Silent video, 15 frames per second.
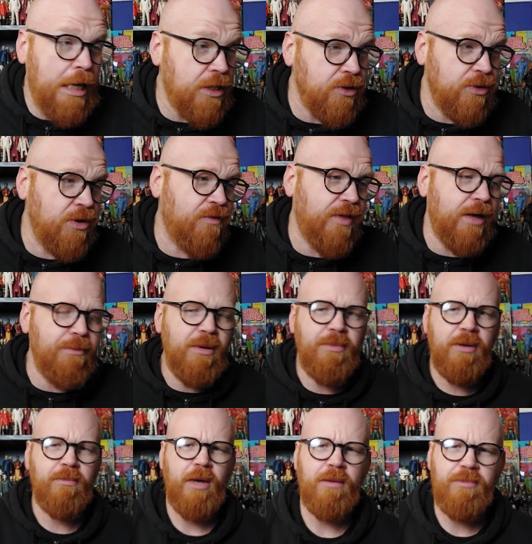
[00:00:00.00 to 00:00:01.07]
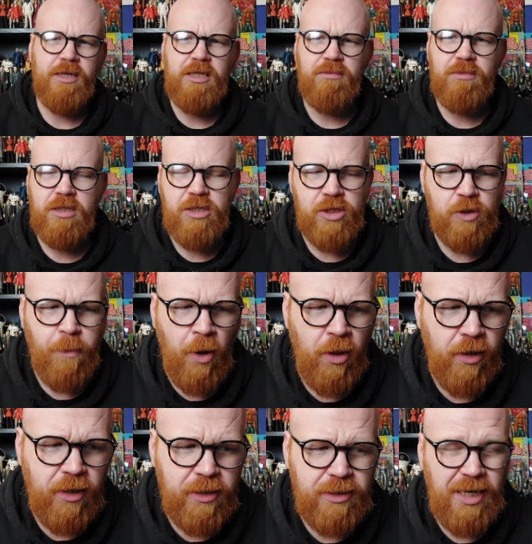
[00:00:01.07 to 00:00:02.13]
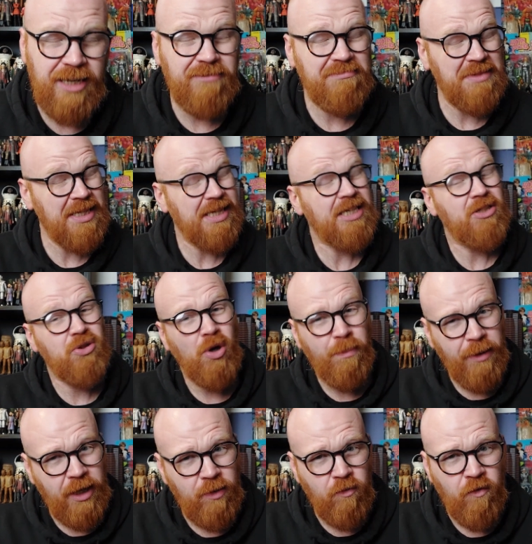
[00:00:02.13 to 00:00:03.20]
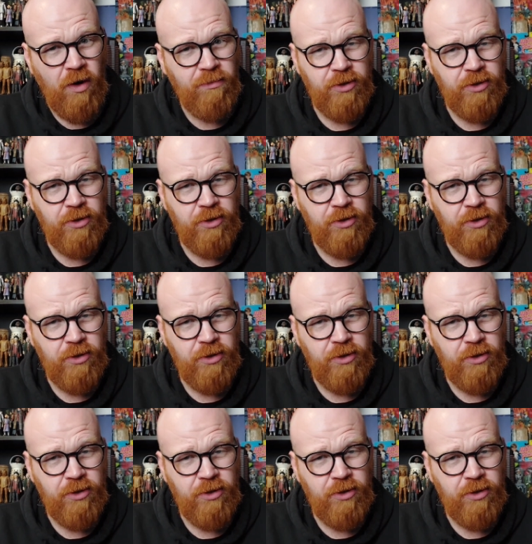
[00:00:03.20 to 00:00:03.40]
don't know if that maybe might be deemed as a spoiler, because he's not been confirmed.